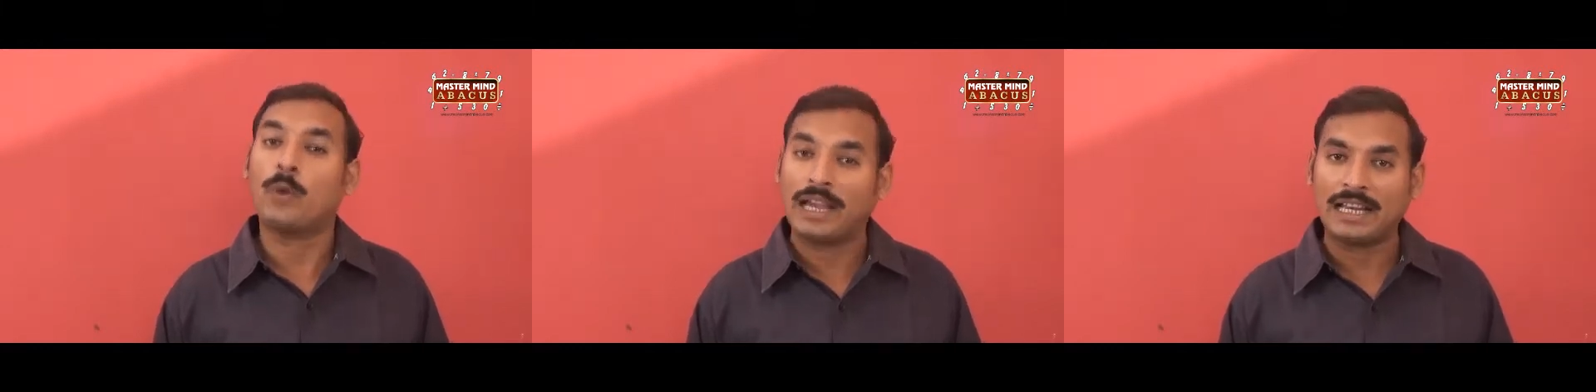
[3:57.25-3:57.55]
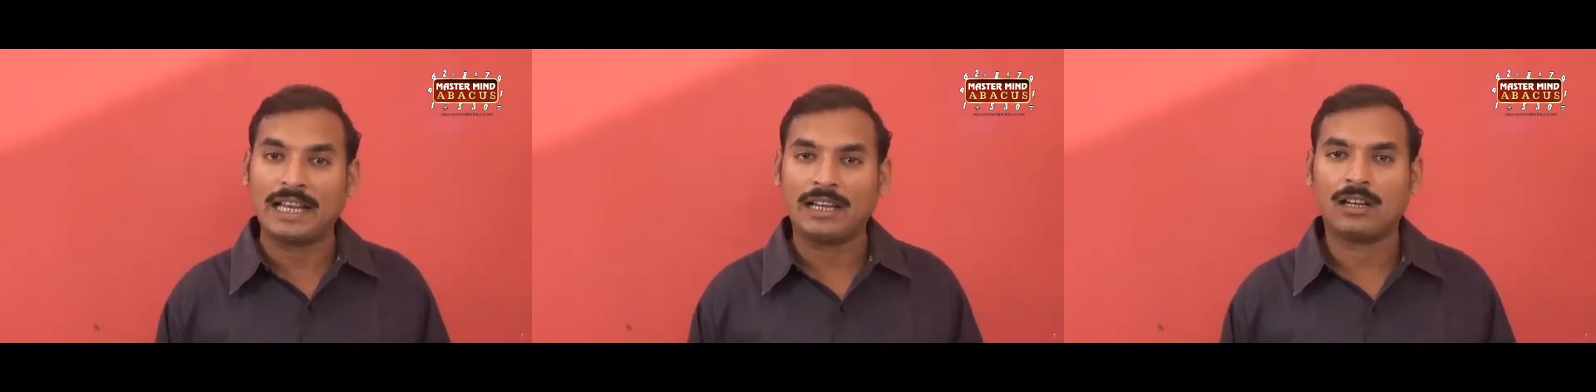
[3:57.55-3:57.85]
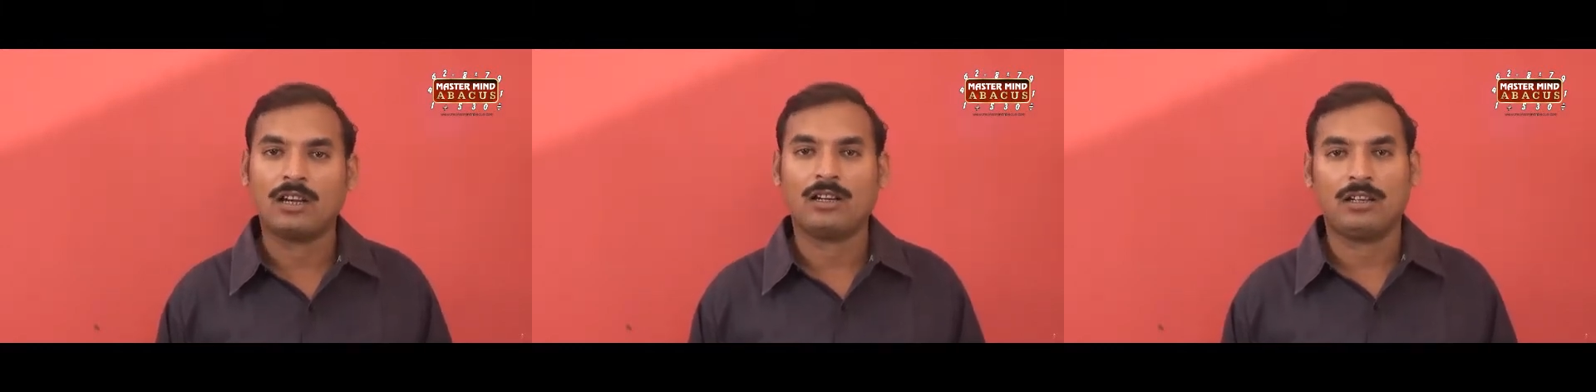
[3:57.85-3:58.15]
quickly.
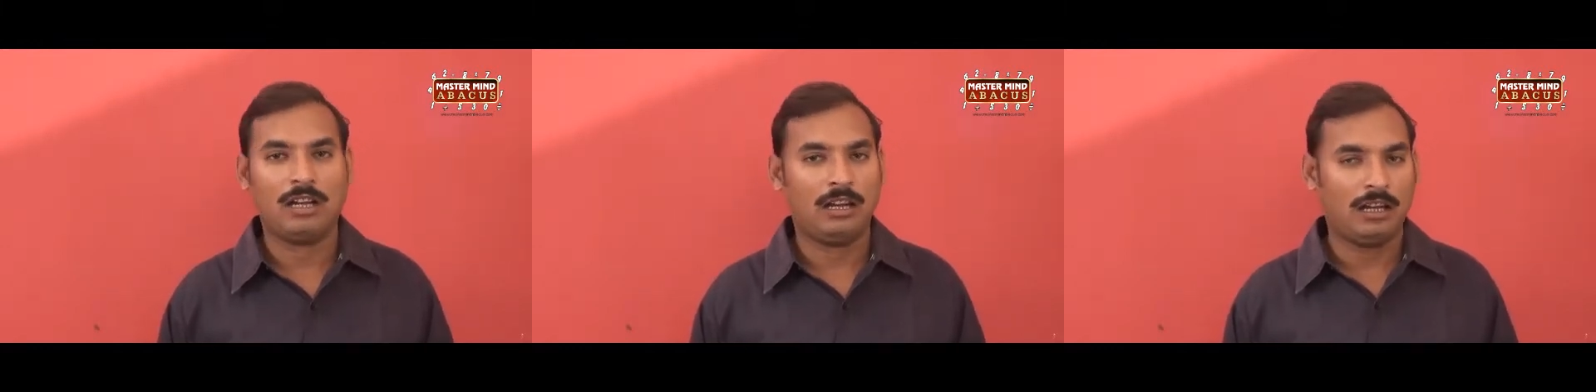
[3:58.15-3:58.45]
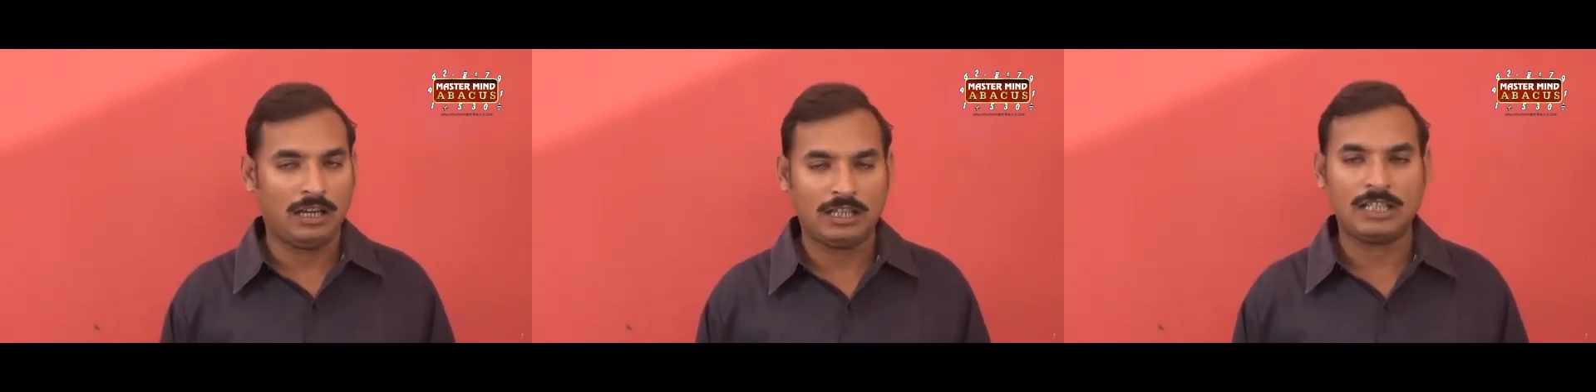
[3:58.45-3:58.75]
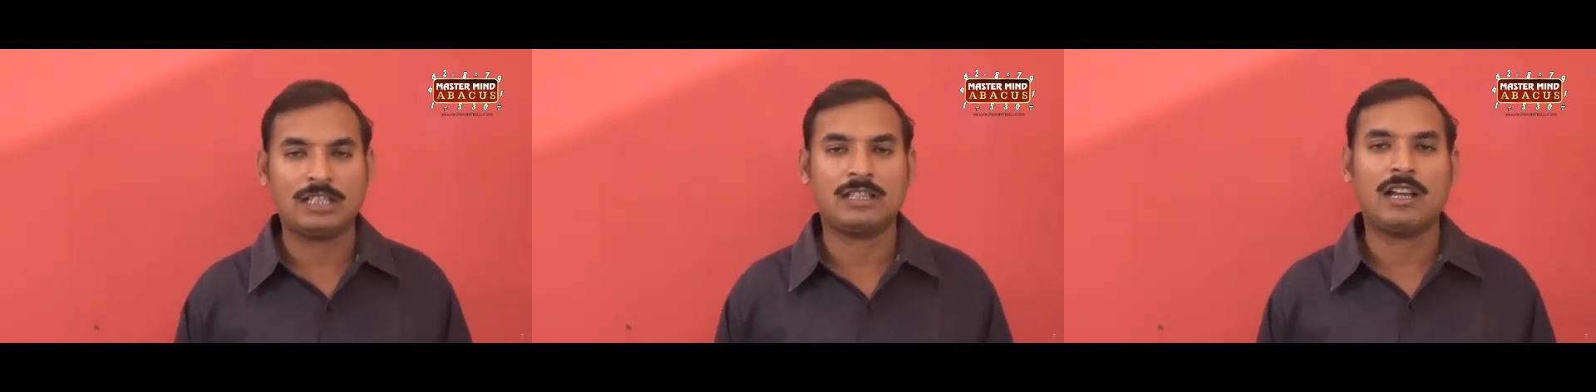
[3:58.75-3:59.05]
It
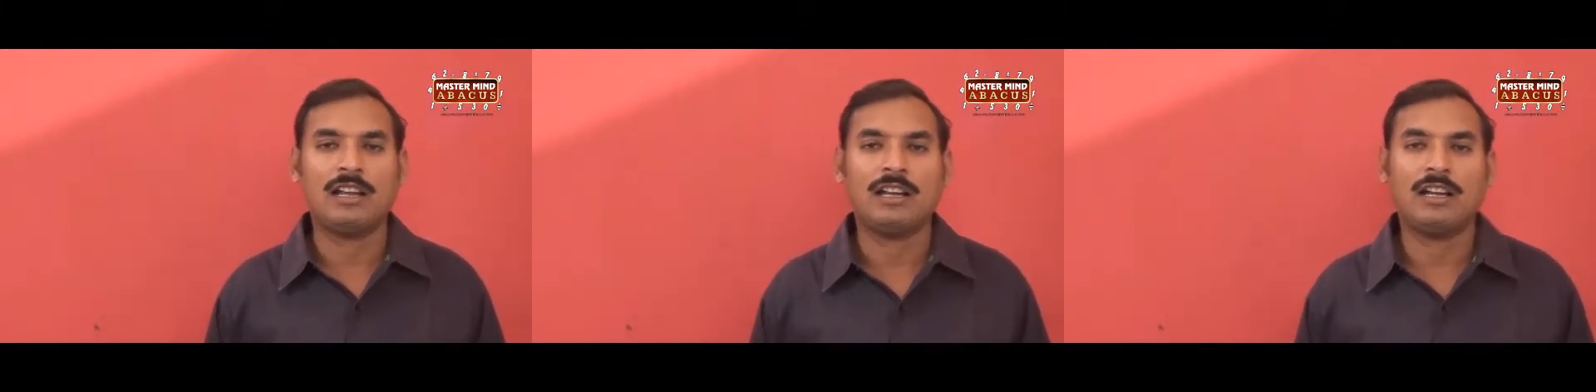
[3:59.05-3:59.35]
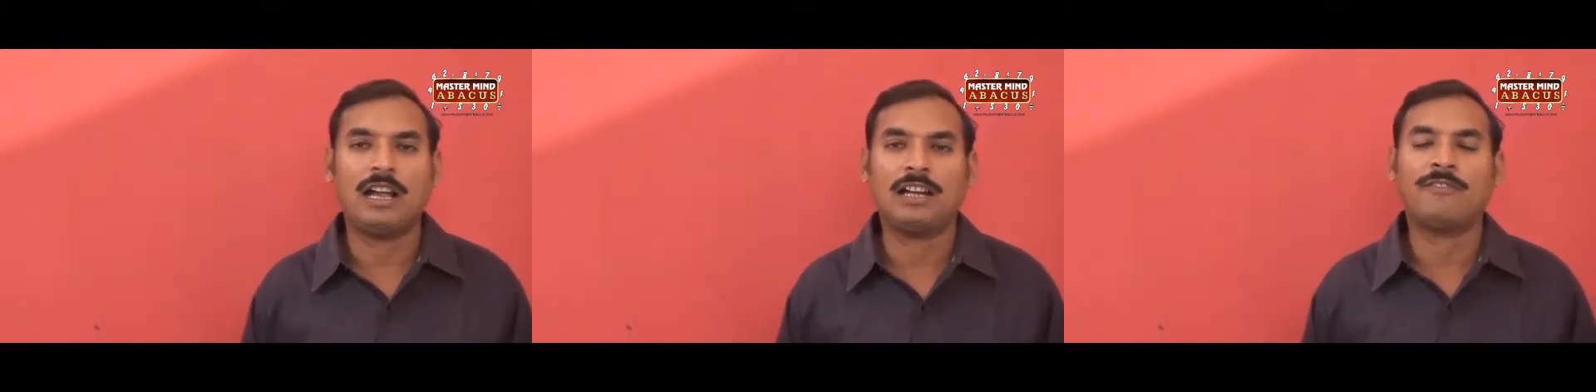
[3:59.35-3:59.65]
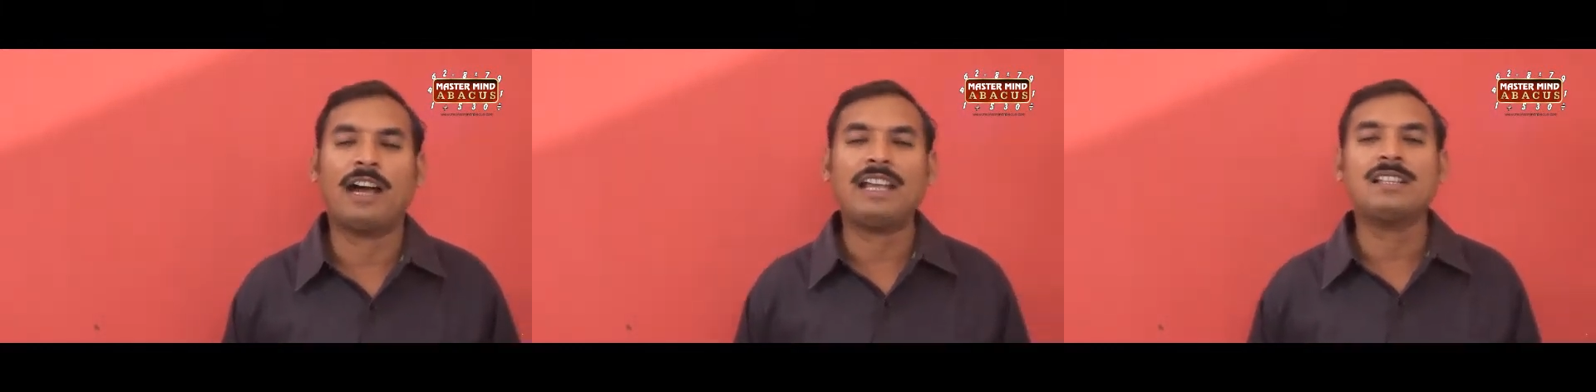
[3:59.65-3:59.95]
is
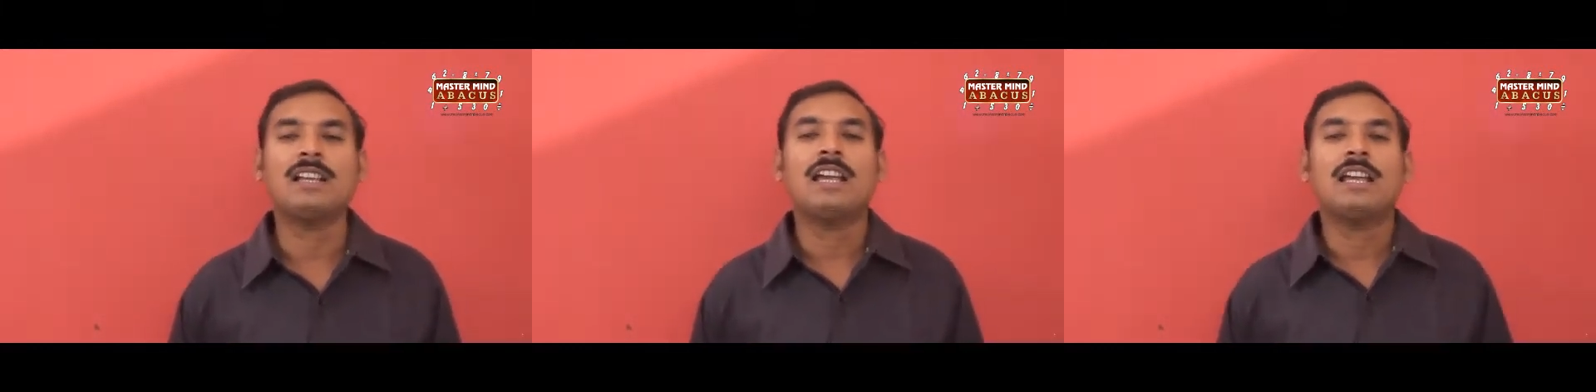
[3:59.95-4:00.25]
advised